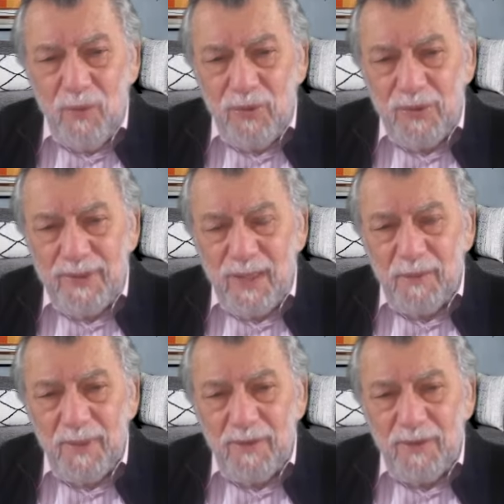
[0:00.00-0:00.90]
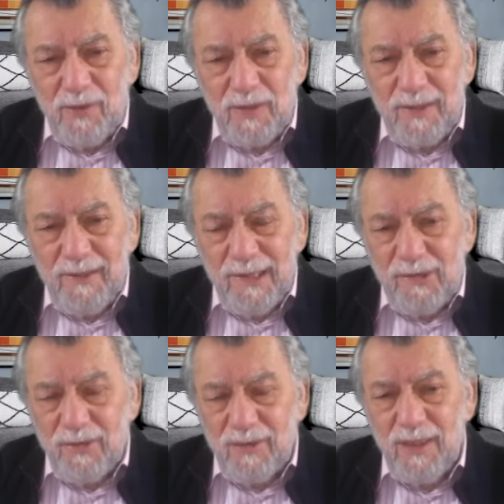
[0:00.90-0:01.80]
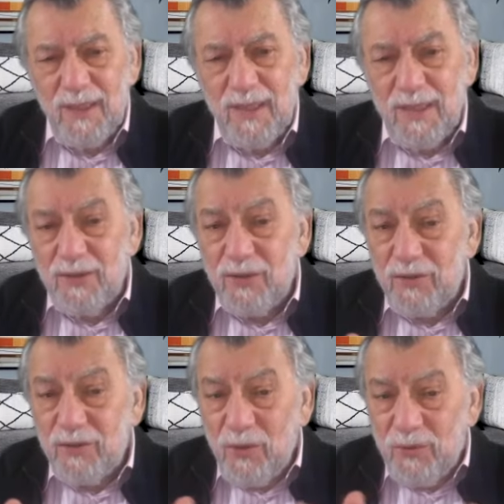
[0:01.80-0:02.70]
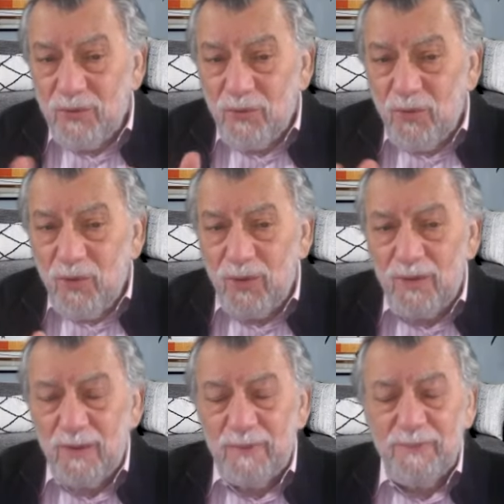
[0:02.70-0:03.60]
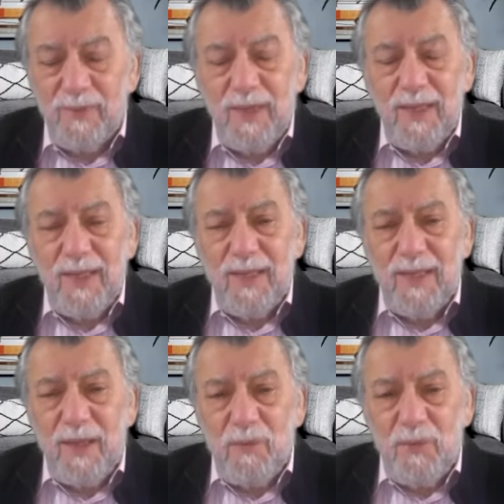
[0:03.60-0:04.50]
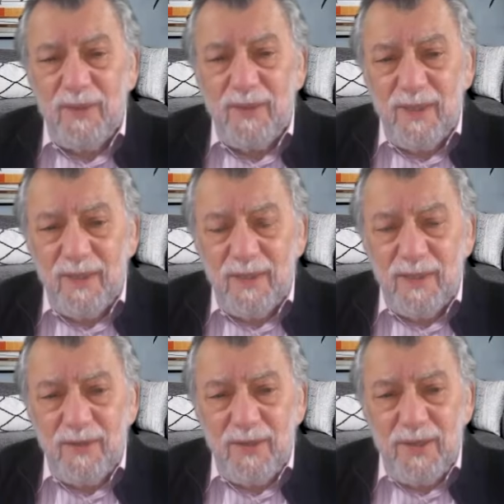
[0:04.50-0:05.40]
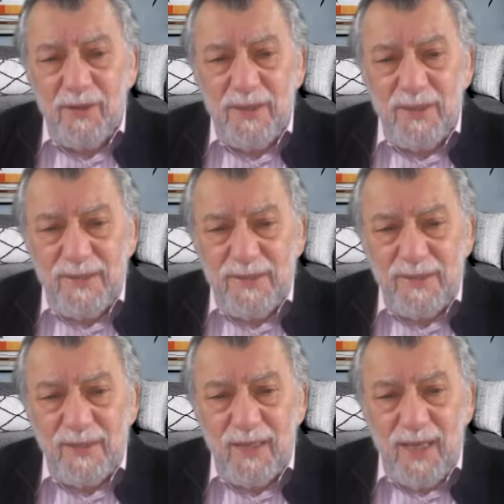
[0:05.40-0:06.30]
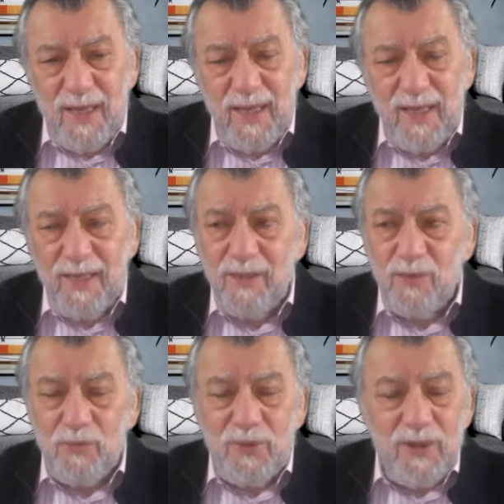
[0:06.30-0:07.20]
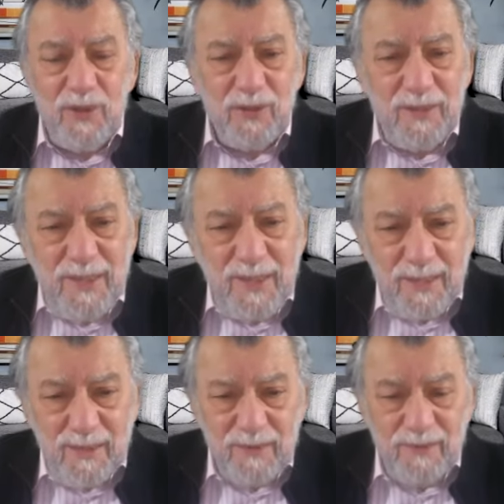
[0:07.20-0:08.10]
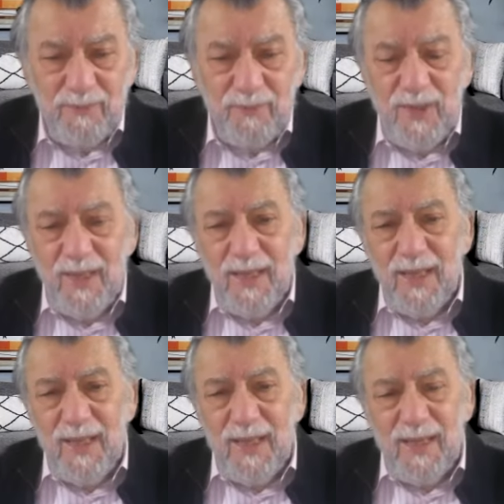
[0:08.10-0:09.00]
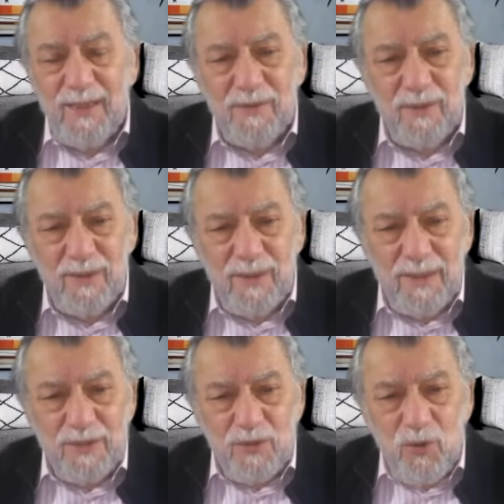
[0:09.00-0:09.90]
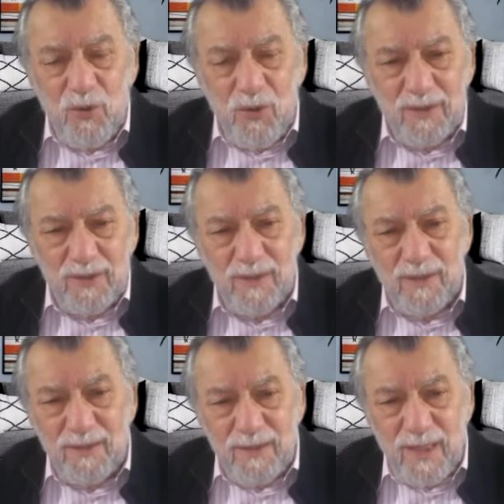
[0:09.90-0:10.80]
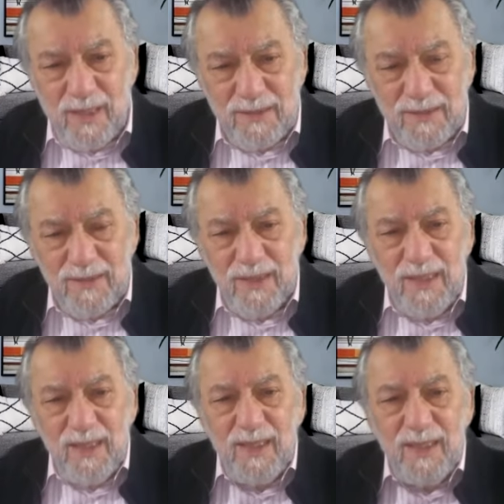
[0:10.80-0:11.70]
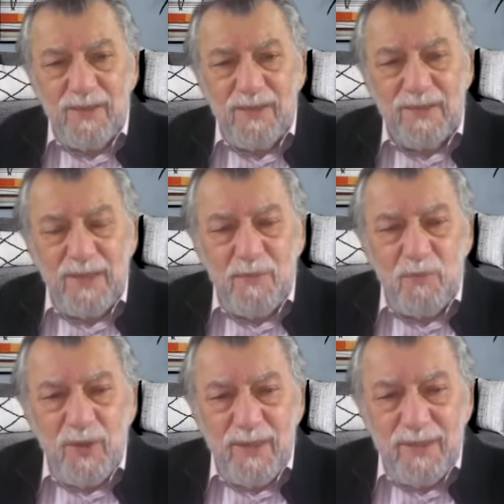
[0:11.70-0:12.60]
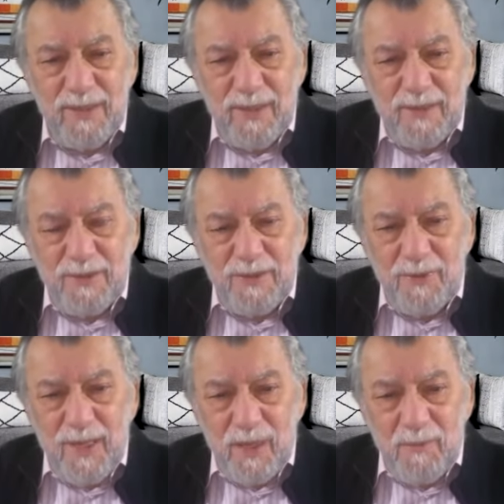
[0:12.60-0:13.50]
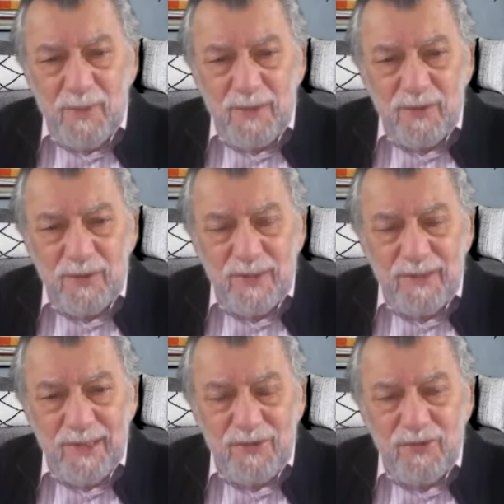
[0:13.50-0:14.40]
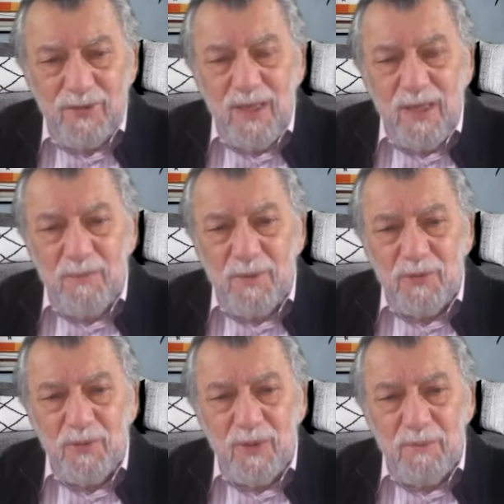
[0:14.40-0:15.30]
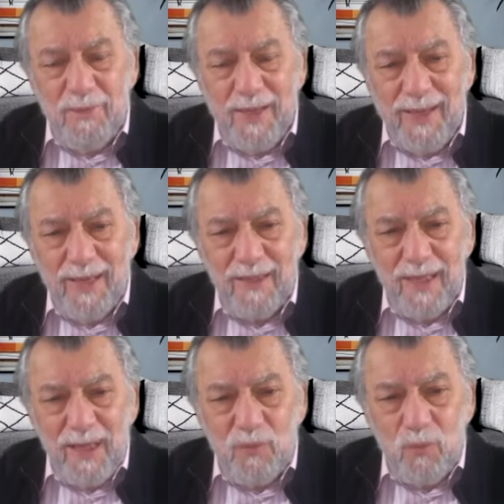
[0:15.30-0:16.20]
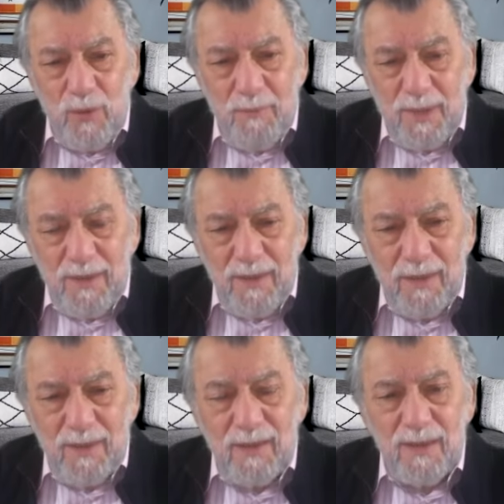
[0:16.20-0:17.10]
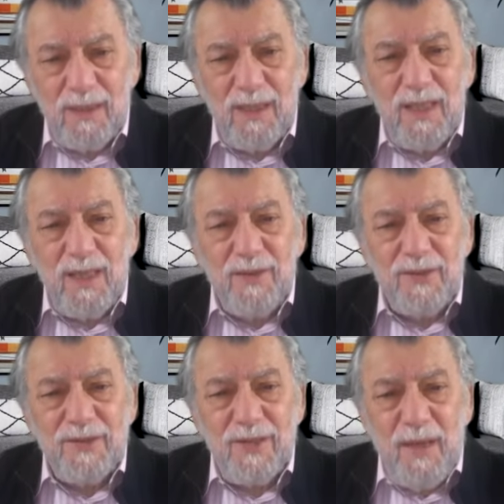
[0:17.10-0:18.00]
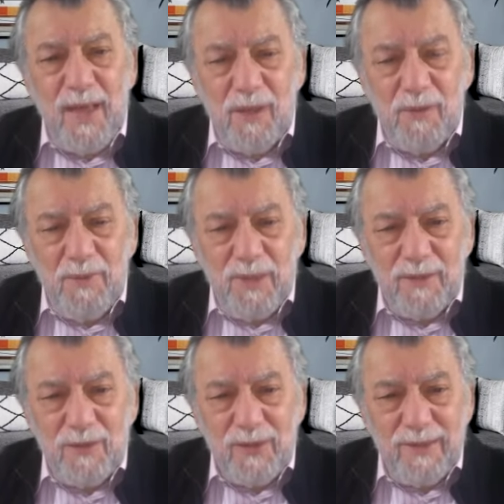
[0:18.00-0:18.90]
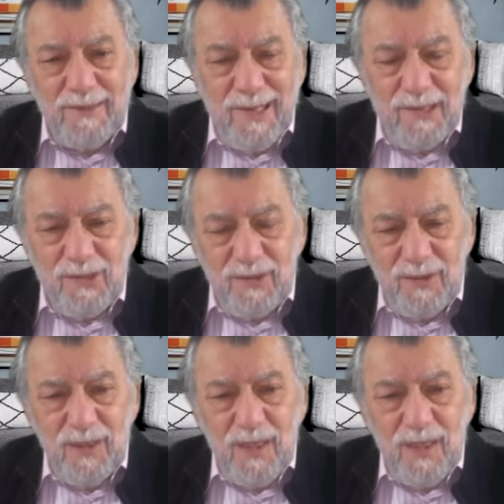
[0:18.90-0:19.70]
this elemental connection is so strong that we think there is a real need. And it's called lust. In the same way that there's an elemental connection between man and women, there's an elemental connection